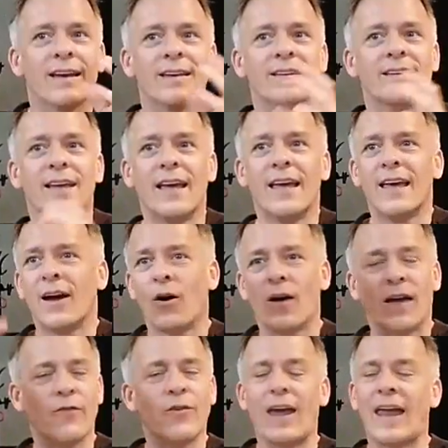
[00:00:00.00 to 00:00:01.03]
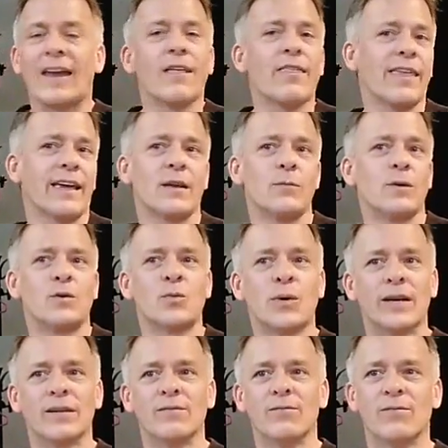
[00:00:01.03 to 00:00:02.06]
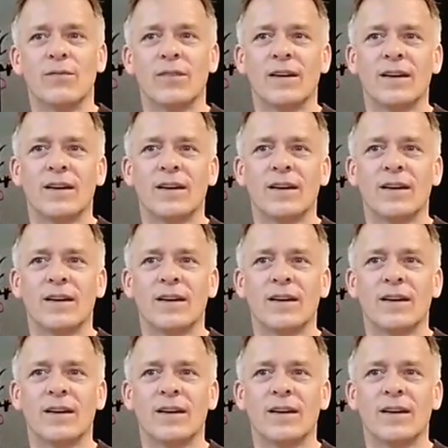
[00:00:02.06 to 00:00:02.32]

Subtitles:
and anything in between.